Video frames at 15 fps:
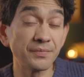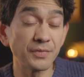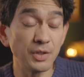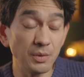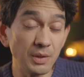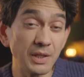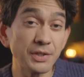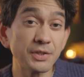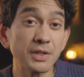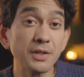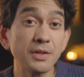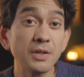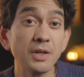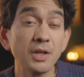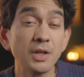You
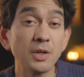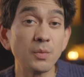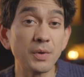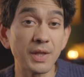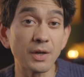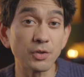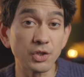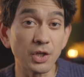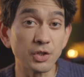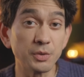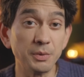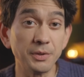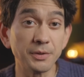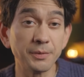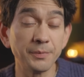listen without
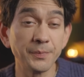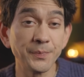judgment.